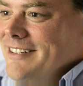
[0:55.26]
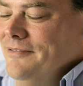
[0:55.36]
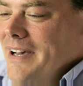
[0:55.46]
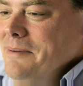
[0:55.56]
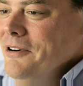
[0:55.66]

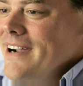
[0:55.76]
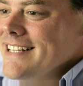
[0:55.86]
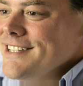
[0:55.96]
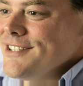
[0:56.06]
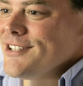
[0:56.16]
ViPR
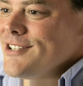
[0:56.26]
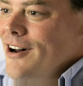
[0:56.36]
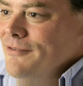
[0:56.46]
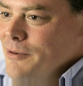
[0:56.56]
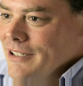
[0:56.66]
acts as a
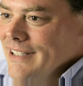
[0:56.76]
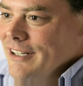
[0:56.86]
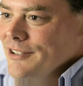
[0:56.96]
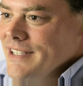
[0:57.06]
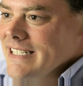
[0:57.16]
software
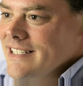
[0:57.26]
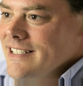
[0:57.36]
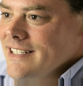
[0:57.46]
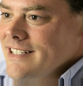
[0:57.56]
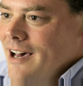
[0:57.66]
layer that
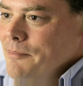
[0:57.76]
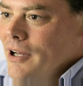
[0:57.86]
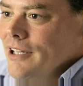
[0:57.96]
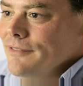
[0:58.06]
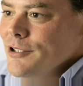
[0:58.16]
sits atop
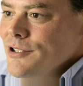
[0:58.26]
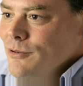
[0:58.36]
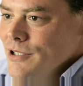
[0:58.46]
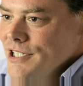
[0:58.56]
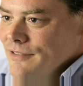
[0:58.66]
all of your
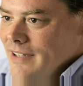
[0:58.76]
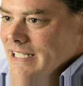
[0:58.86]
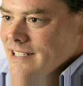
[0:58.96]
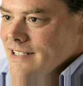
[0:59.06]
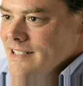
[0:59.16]
storage
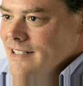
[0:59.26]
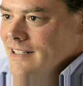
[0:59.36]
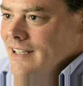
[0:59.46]
devices.